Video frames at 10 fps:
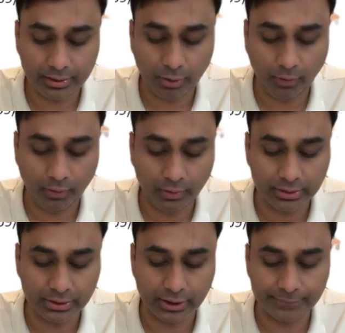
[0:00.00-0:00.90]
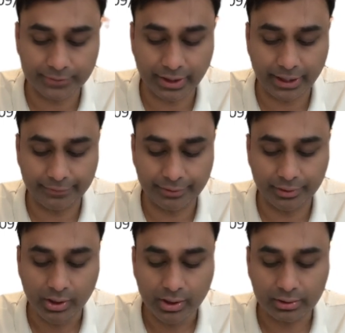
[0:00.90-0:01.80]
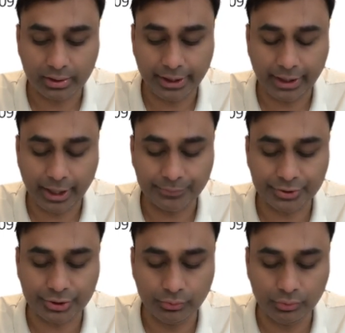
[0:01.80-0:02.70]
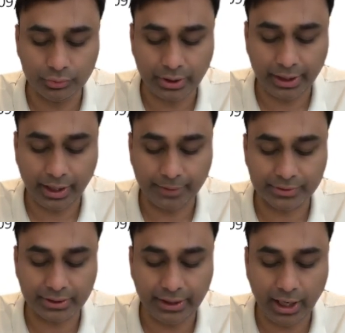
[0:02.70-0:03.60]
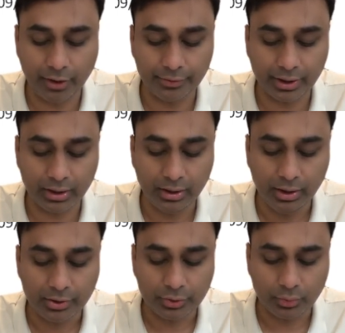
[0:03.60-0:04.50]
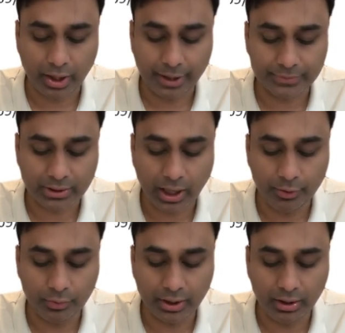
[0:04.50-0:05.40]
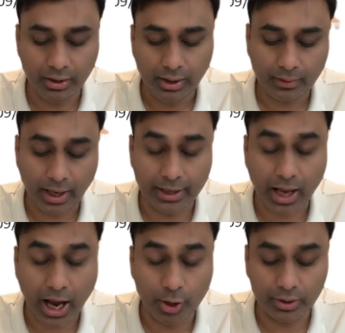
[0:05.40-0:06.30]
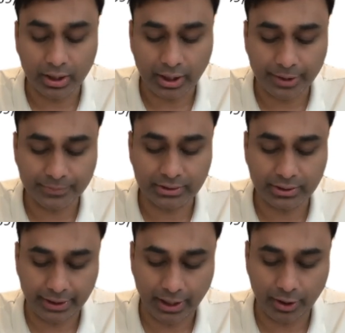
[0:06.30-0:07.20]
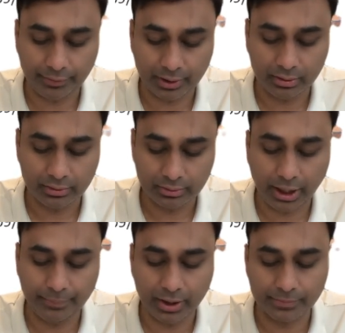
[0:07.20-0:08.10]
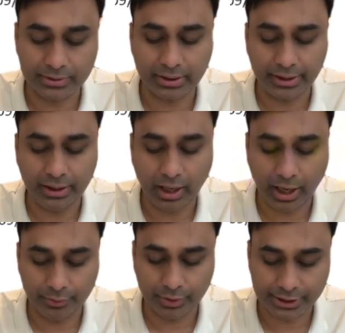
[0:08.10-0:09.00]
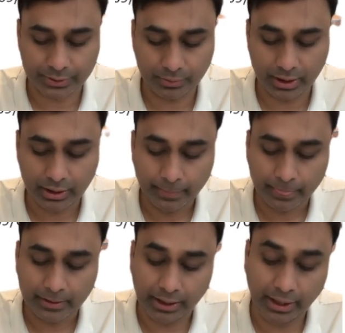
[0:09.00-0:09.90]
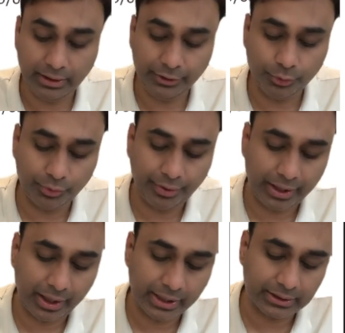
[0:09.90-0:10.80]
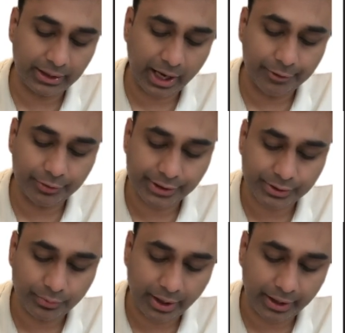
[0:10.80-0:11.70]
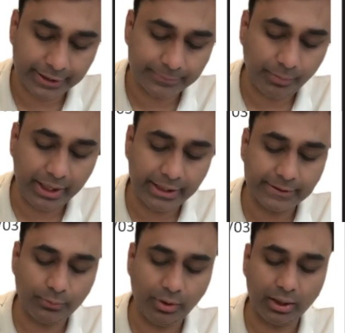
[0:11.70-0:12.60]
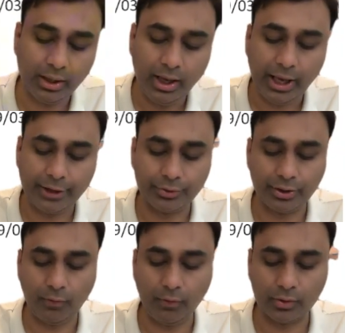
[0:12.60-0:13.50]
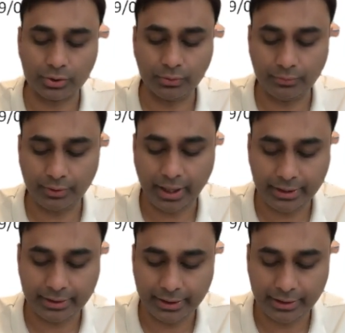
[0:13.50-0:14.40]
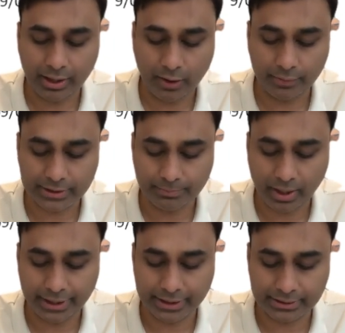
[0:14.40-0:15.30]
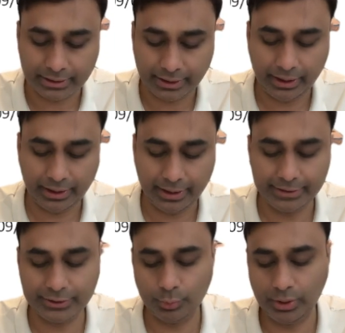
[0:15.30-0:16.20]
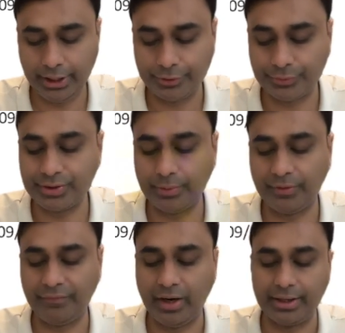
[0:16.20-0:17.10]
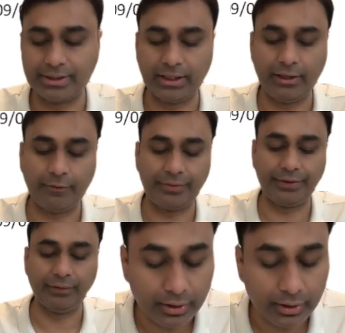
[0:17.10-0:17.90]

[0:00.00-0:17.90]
all the terms together. 3 times 2, 3 times 3 iota, 2 times iota, and iota times 3 iota. That becomes 3 iota square. And then you would realize that iota square is -1, and you can also write it down as -3, and hence you will get your simplified result of this.